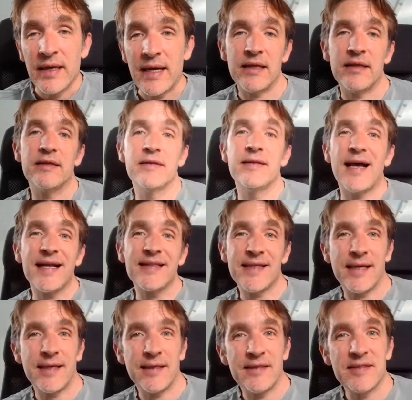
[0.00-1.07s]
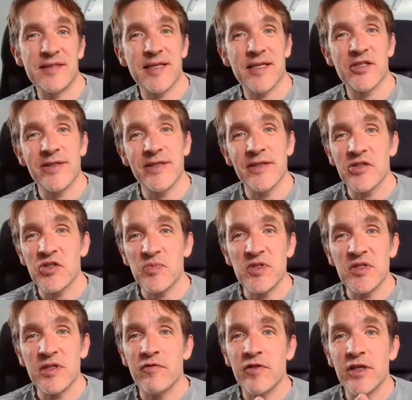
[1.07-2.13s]
And the data analyst is actually a
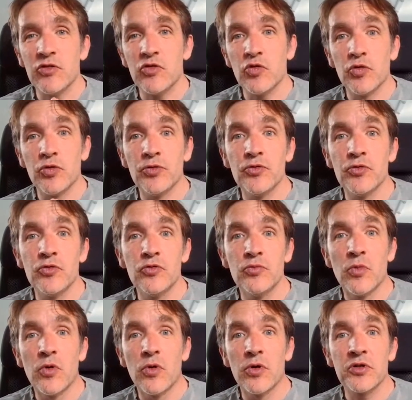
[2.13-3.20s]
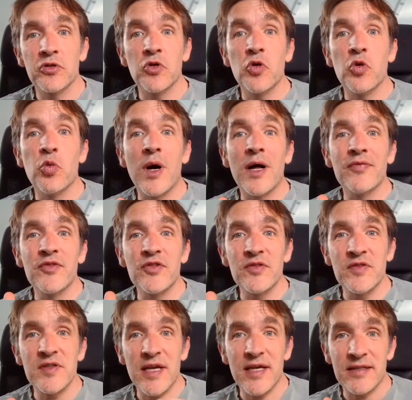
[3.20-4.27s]
specific tool to do more
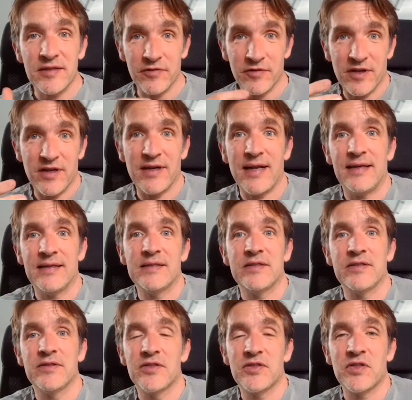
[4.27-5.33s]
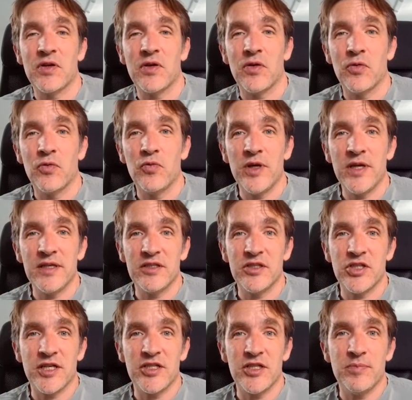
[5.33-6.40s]
quantitative analysis with
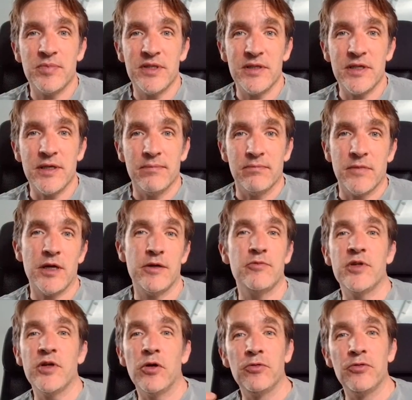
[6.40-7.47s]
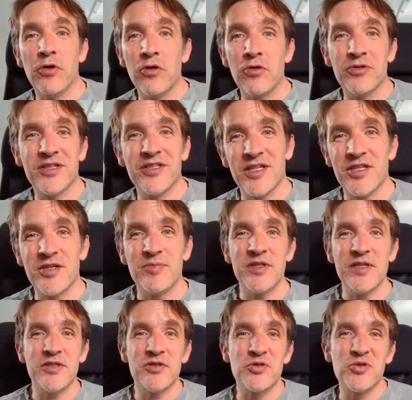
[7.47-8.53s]
ChatGPT. We all know that
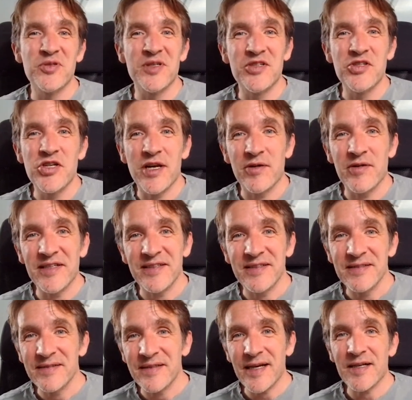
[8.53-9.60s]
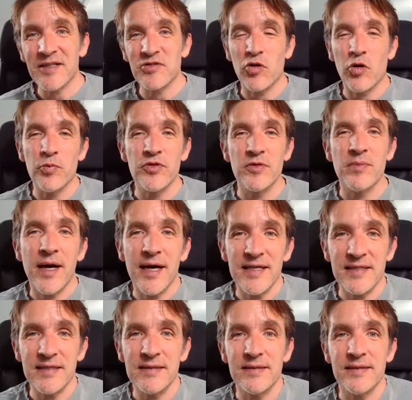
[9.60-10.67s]
ChatGPT is good in generating text,
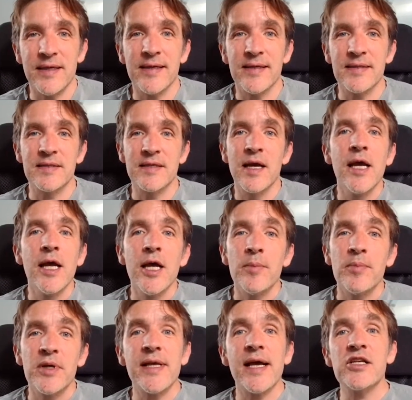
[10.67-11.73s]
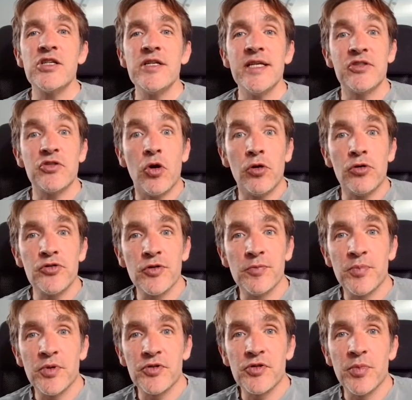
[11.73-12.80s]
optimizing text, but actually it's also
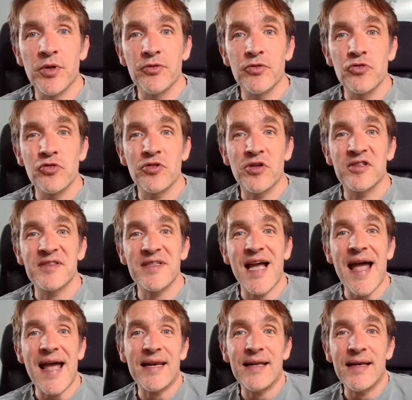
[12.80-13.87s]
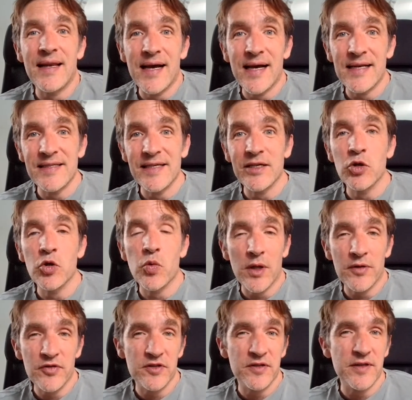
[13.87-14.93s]
possible to start analyzing
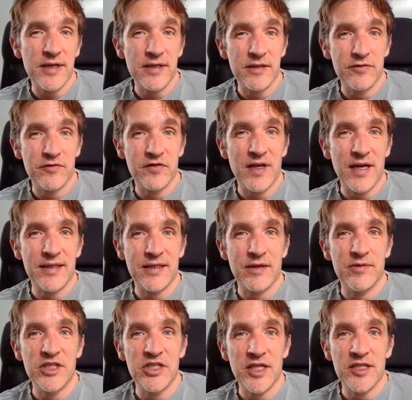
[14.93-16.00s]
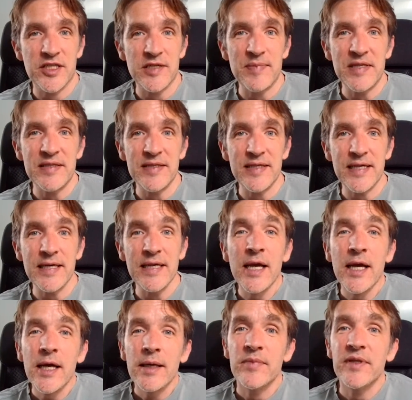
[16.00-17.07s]
quantitative data with ChatGPT,
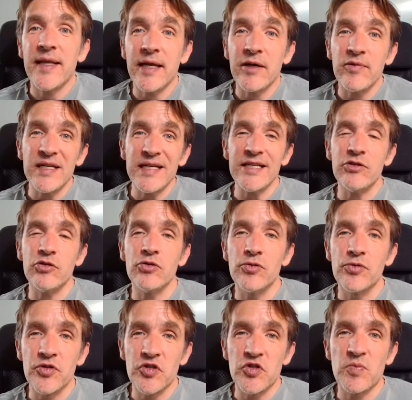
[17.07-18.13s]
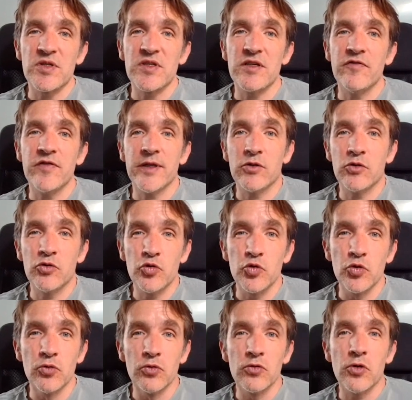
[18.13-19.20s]
but then we need to use a specific
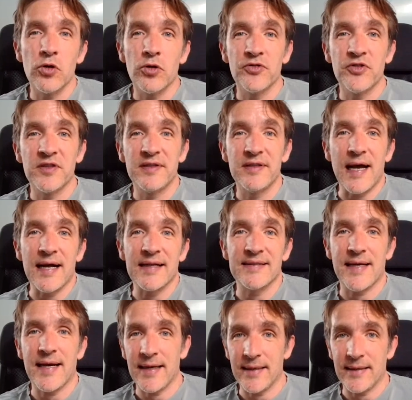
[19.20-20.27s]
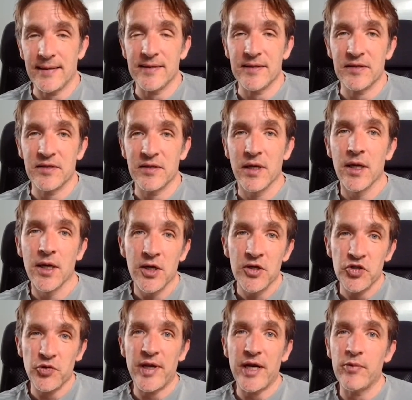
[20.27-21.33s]
tool called the data analyst.
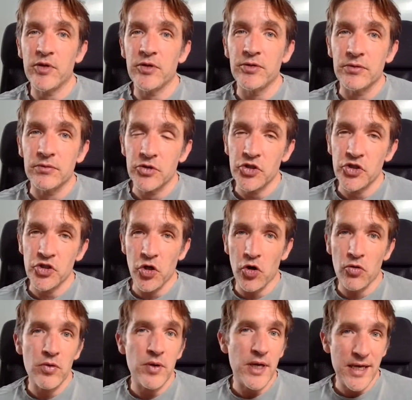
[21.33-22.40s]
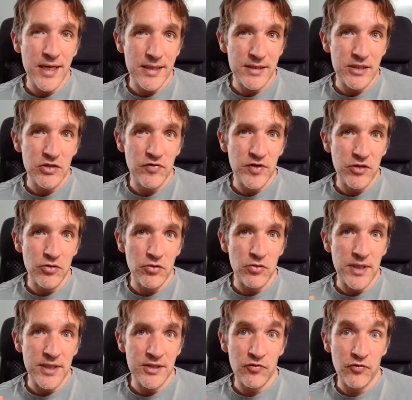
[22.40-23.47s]
So what I will show in this video
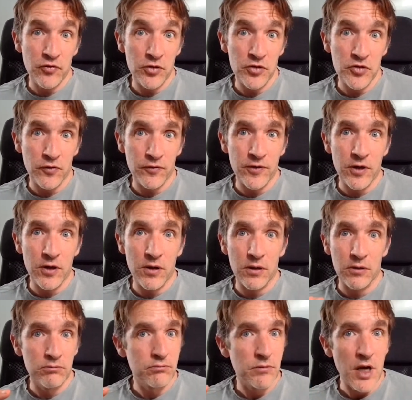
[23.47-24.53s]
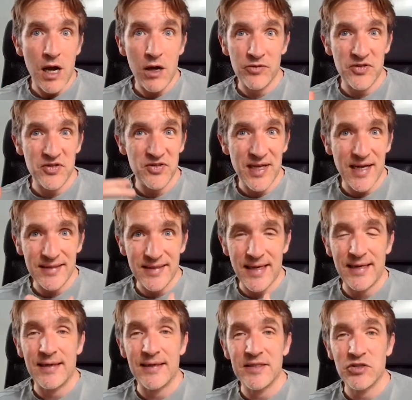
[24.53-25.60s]
is first of all how this data
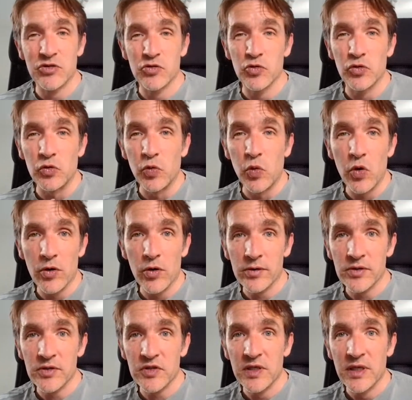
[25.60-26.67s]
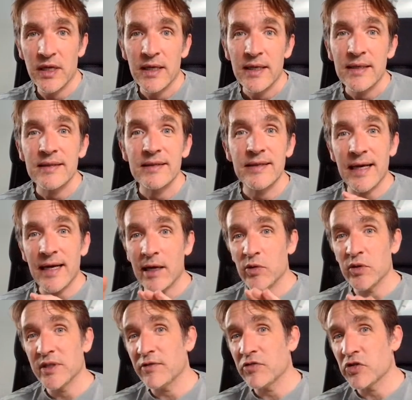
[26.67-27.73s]
analyst tool works. Then I
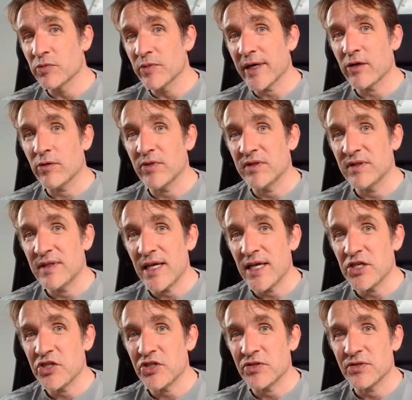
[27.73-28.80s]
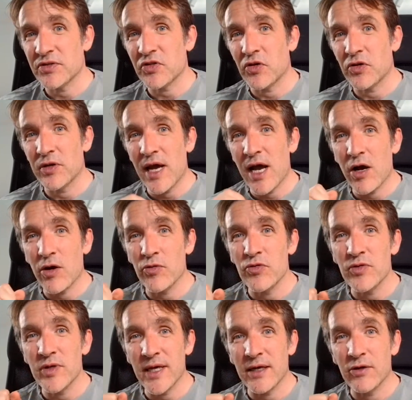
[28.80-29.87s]
will give some recommendations on how
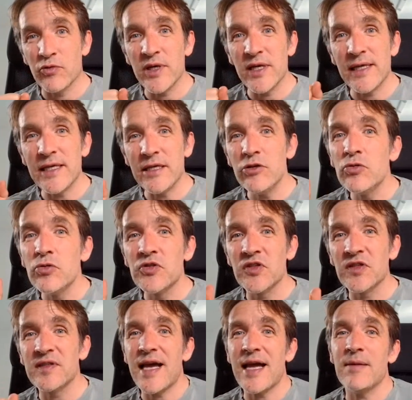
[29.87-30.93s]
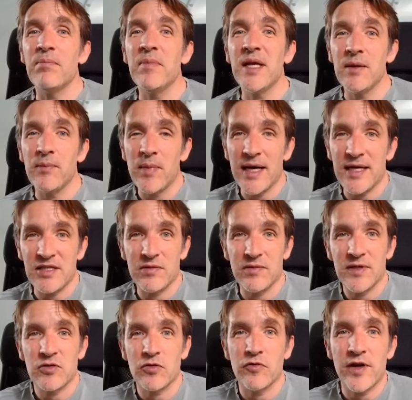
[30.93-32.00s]
you can really use it and minimize the
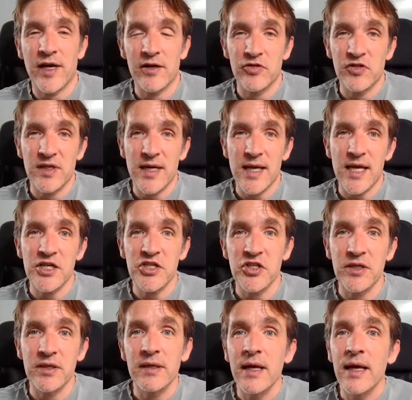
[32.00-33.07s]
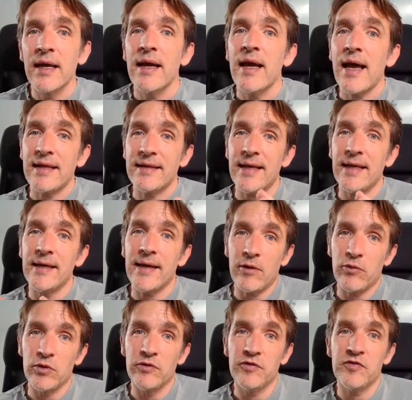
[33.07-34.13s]
risk of hallucination. And then I
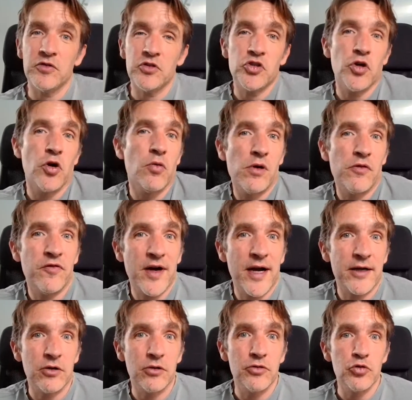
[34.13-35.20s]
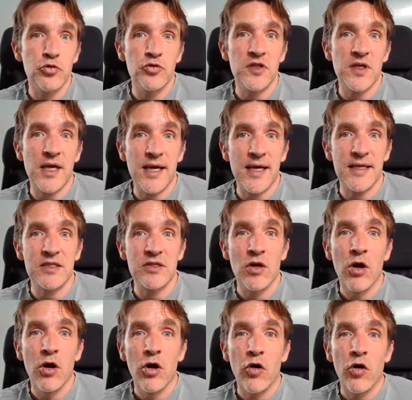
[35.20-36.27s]
will show a final use case
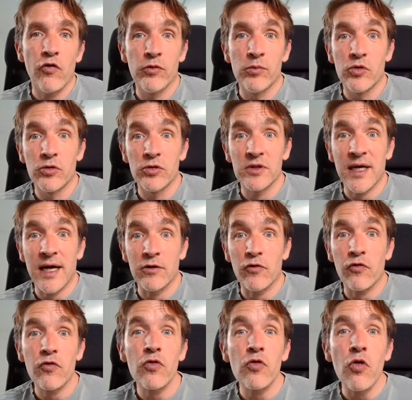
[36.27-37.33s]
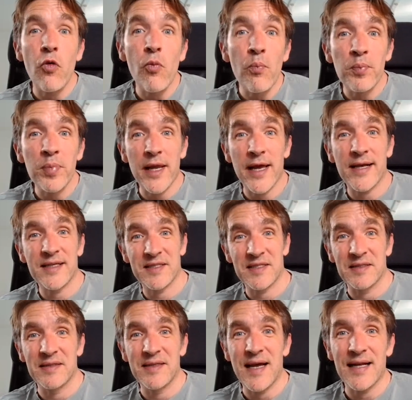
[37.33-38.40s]
of a more kind of complex
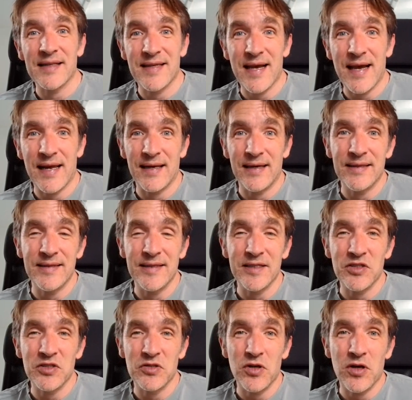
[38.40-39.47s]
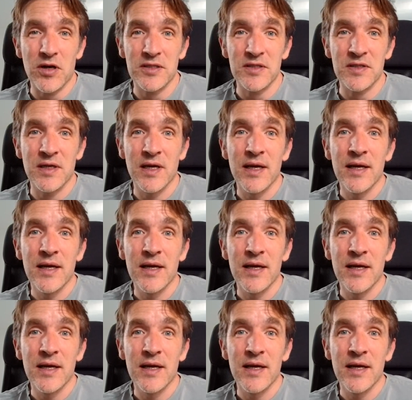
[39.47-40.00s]
data analytics task